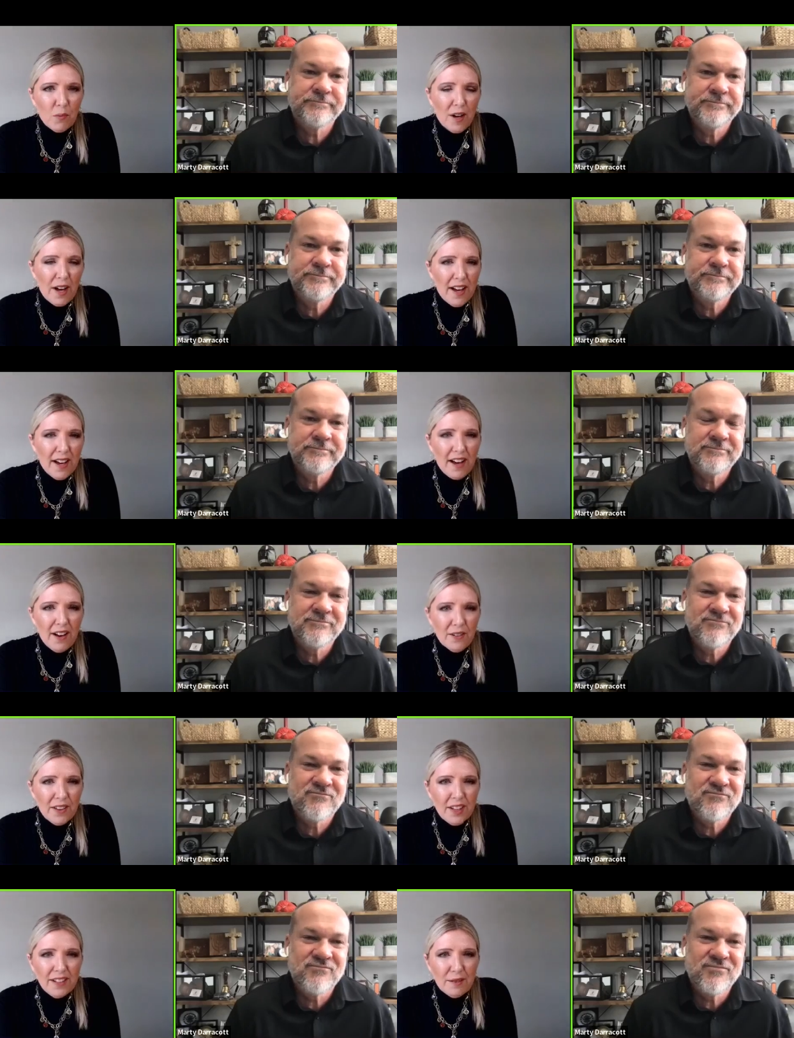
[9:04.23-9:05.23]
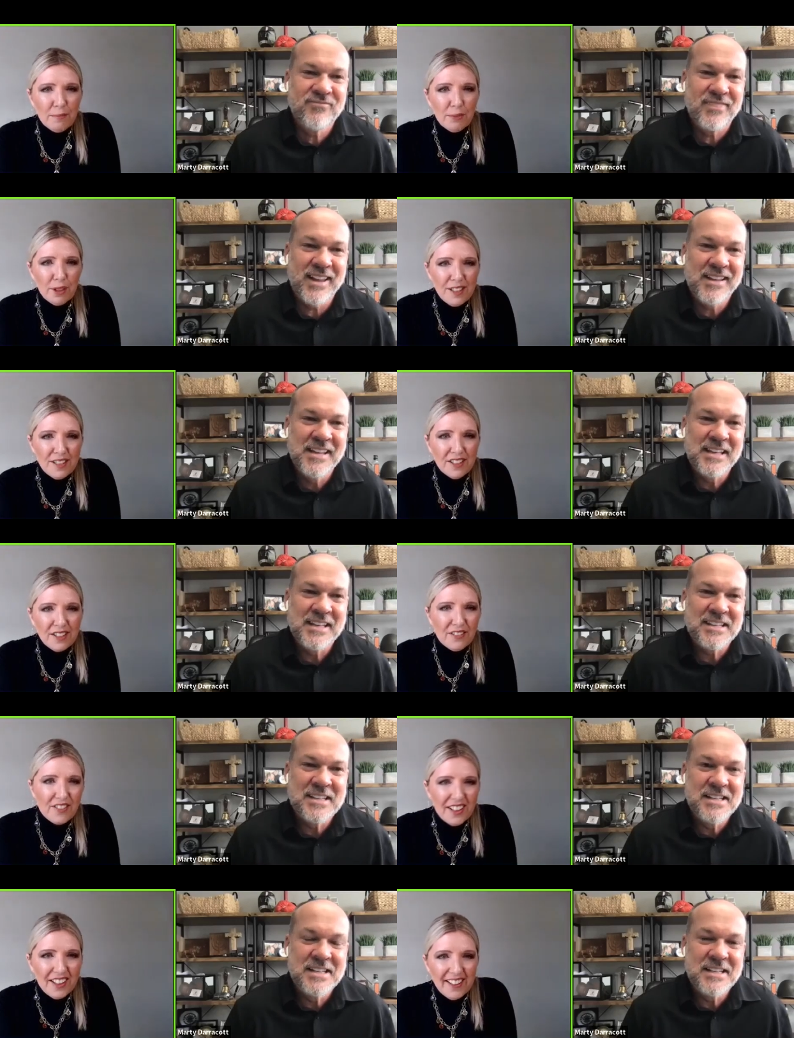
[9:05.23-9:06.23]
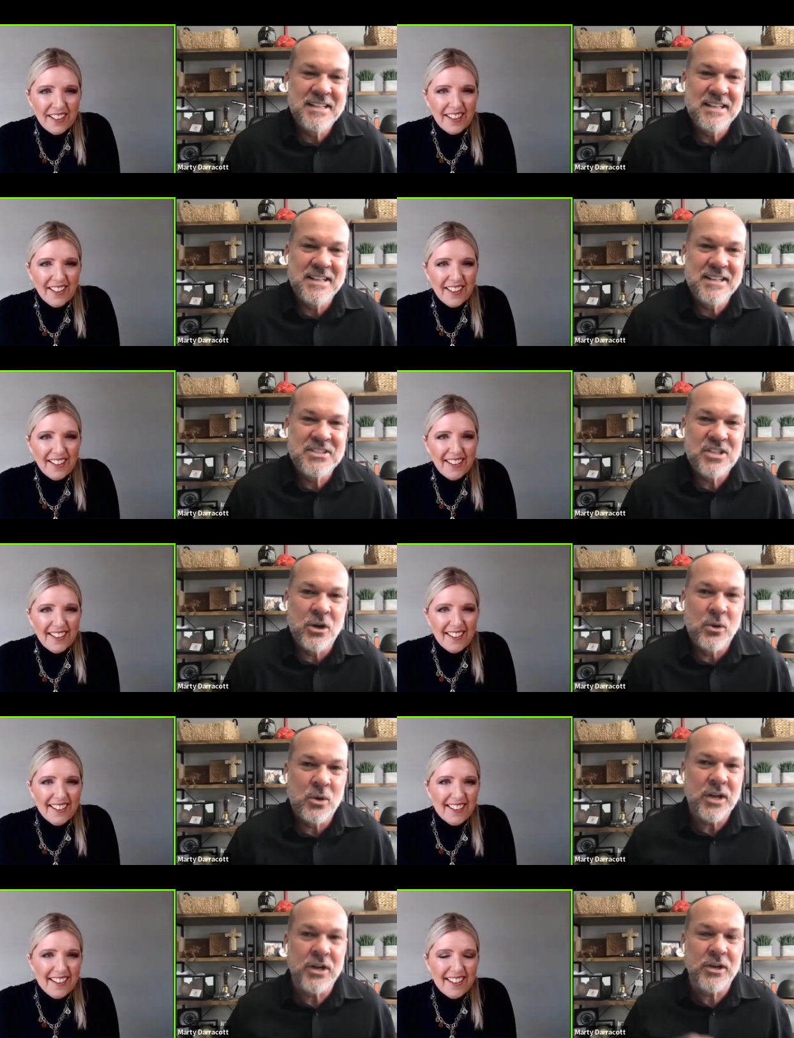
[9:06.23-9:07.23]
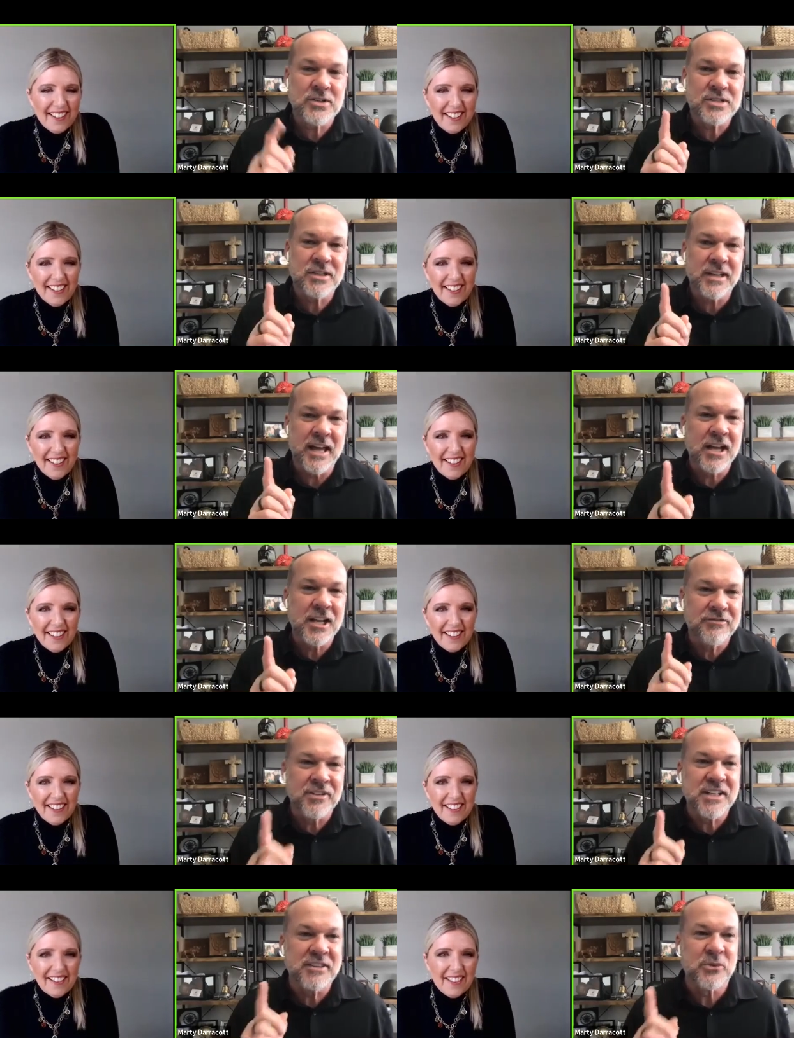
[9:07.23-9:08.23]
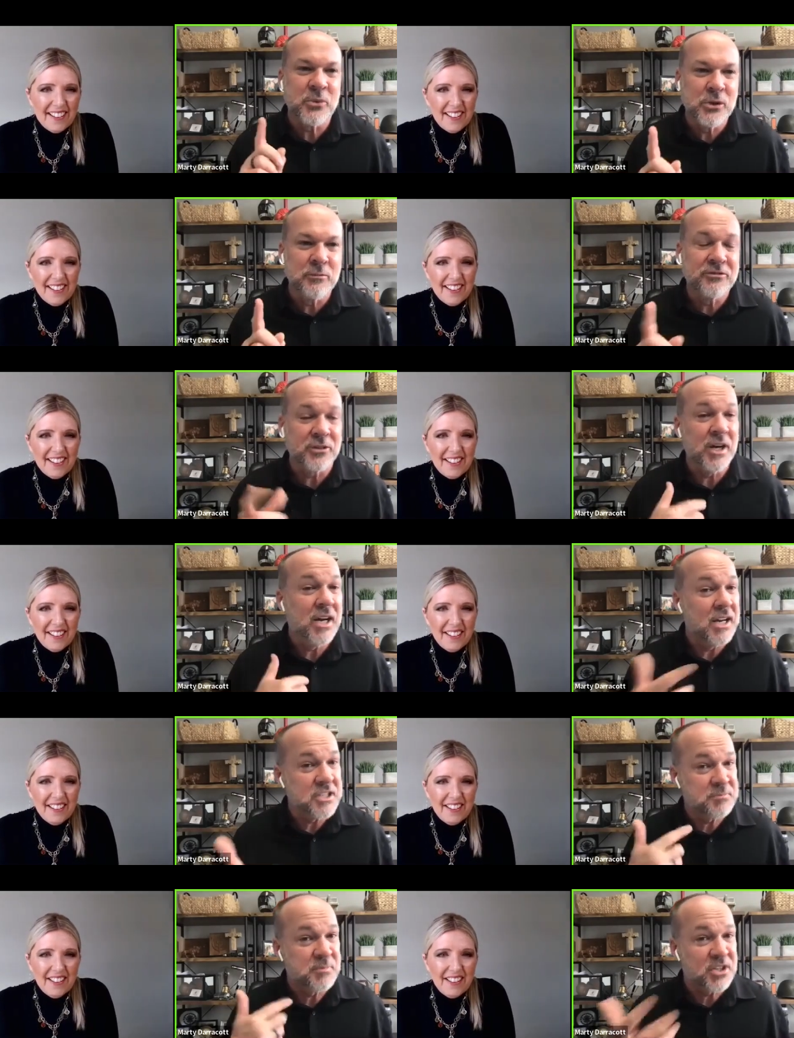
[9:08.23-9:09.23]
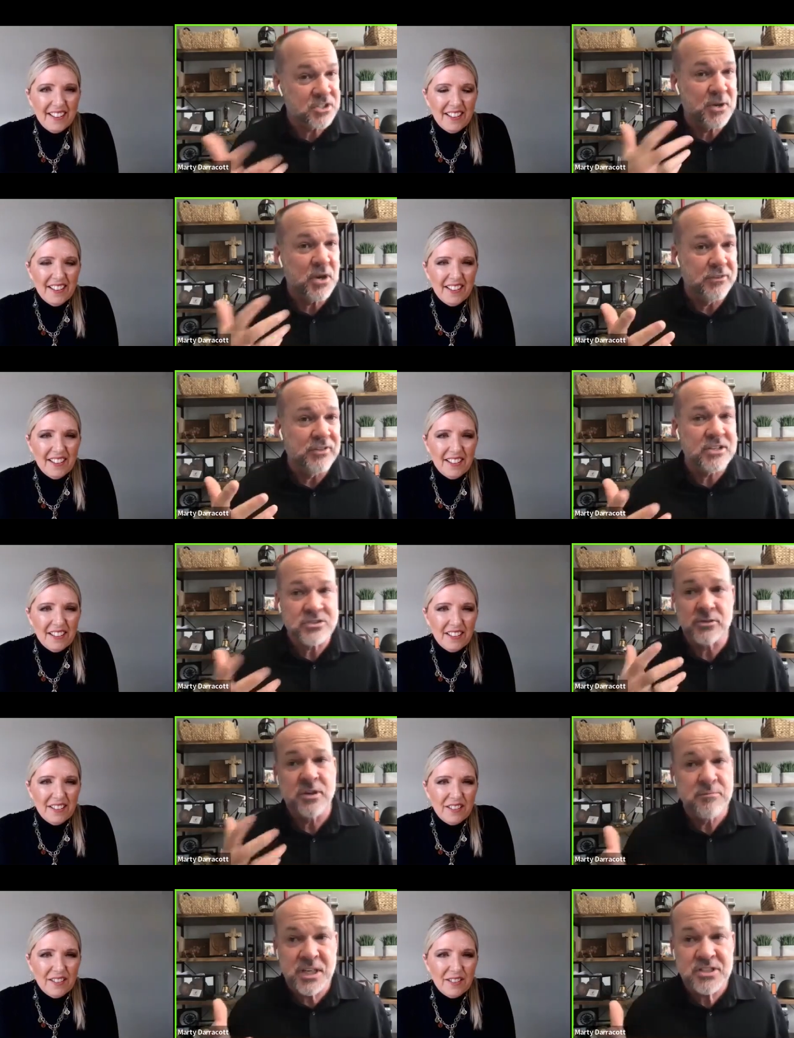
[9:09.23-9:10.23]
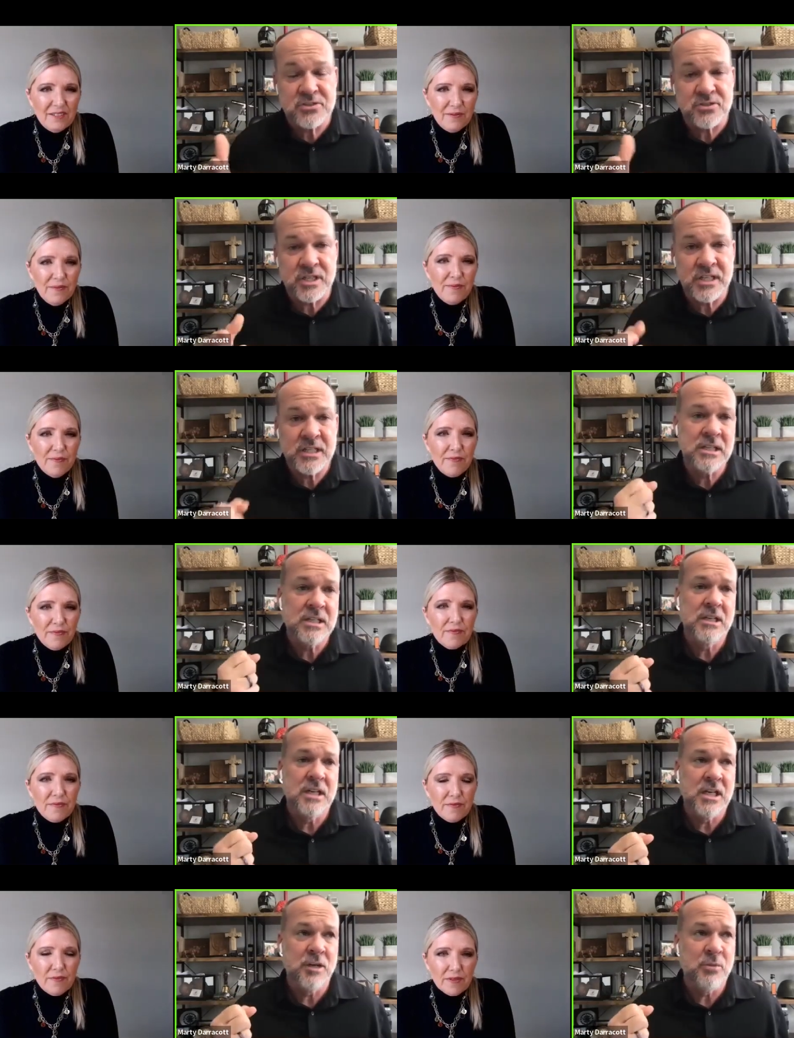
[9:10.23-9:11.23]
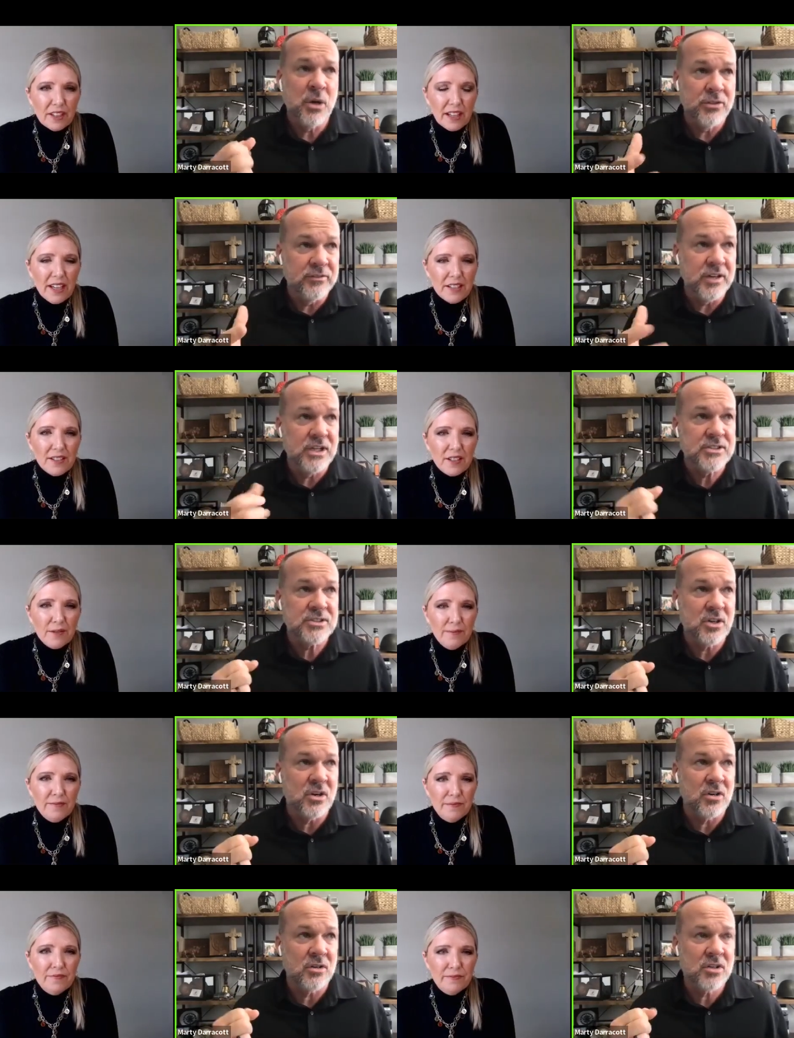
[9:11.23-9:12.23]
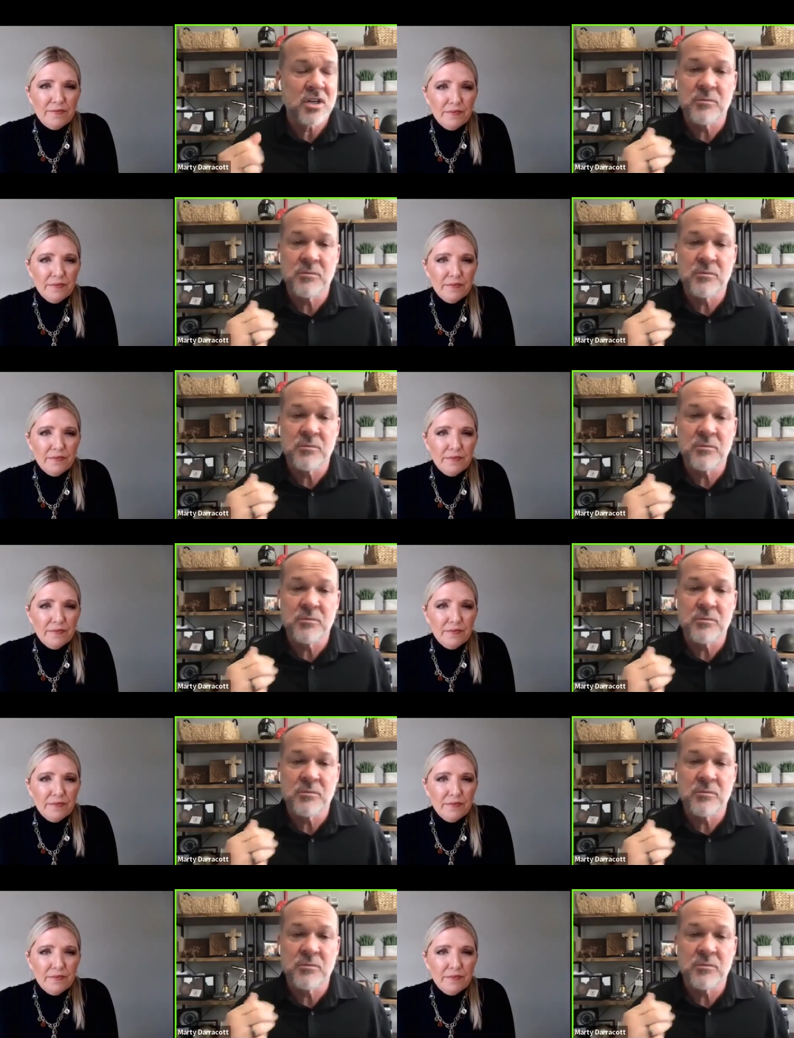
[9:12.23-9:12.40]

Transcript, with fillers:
Speaker 1: Wow, that's impressive.
Speaker 2: And so here's the elephant in the room for us because both of us are in ministry. Uh, both of us are